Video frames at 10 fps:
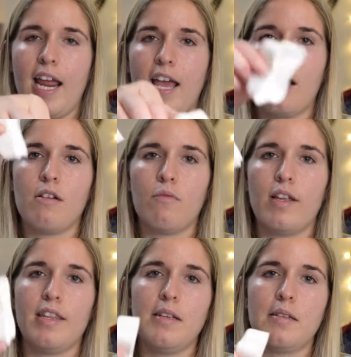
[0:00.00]
and
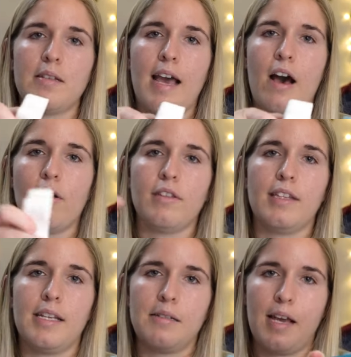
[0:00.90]
when this is
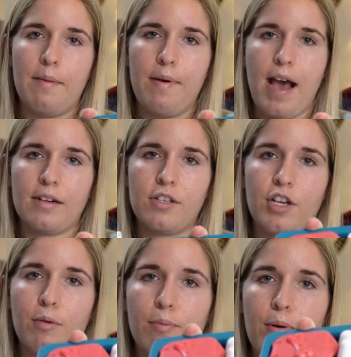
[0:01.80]
out, they slide back so
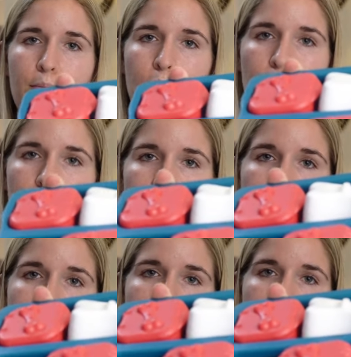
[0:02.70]
you can put more
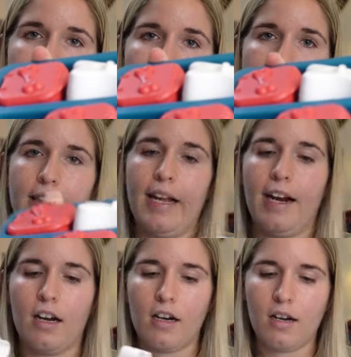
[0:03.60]
treats inside
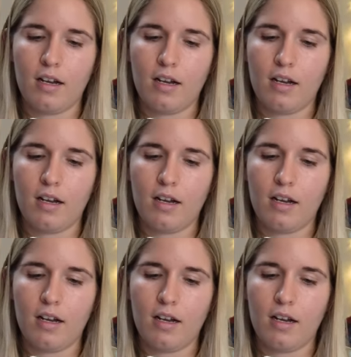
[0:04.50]
there.